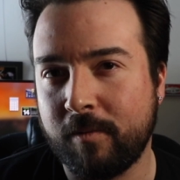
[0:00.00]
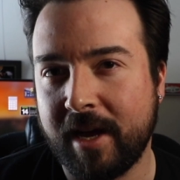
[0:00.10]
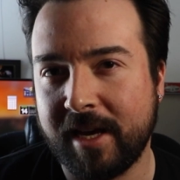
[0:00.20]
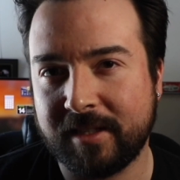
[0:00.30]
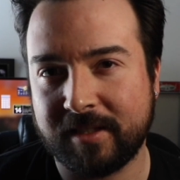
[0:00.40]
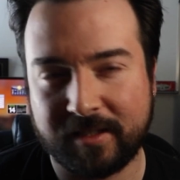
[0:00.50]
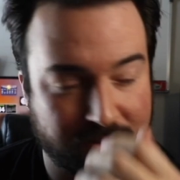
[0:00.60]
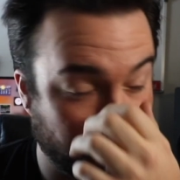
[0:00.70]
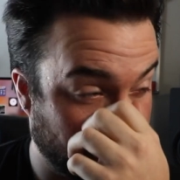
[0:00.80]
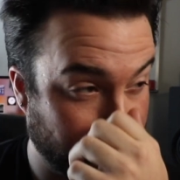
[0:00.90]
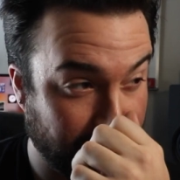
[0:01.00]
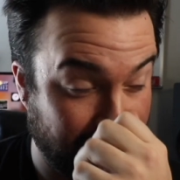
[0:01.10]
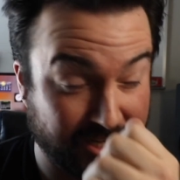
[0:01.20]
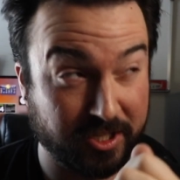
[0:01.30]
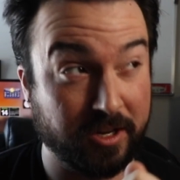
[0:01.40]
weeks,
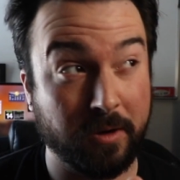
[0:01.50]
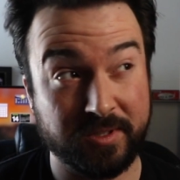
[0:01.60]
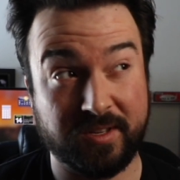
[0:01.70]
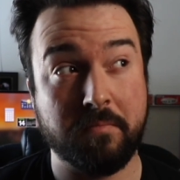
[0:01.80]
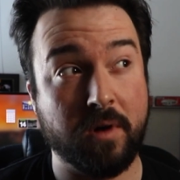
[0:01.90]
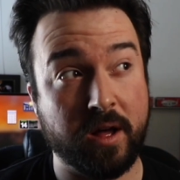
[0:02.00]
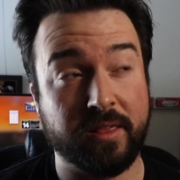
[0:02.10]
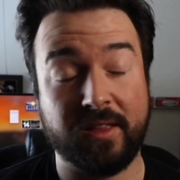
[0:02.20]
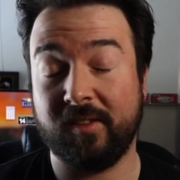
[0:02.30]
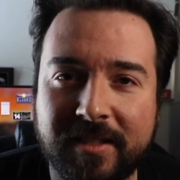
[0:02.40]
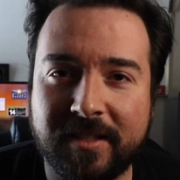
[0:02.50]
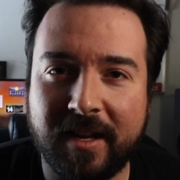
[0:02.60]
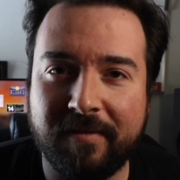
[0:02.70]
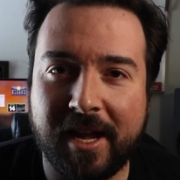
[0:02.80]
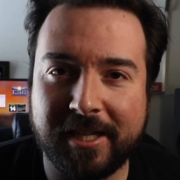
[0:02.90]
actually almost a month,
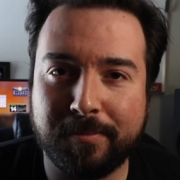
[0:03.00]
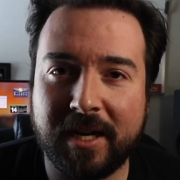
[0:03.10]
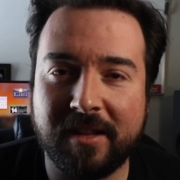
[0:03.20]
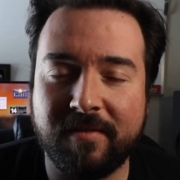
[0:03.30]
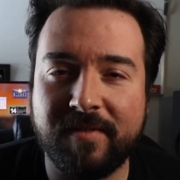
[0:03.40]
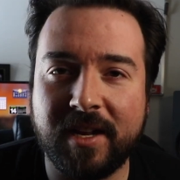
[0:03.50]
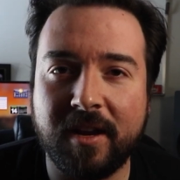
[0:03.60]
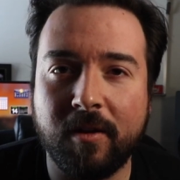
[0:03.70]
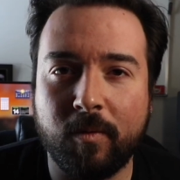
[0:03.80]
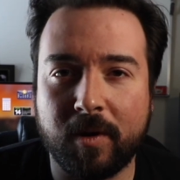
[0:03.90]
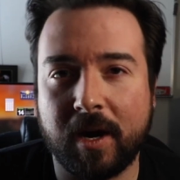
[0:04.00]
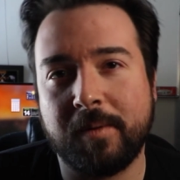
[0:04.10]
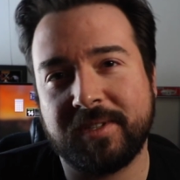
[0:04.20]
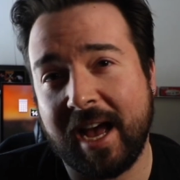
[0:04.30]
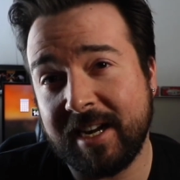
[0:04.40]
since I last put out the video where
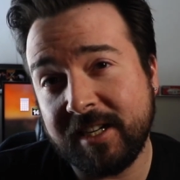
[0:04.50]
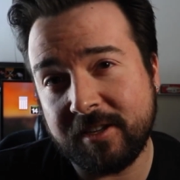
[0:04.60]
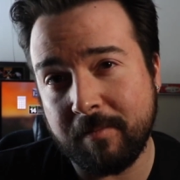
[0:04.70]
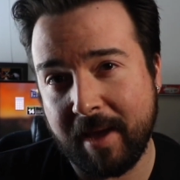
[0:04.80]
I was heading to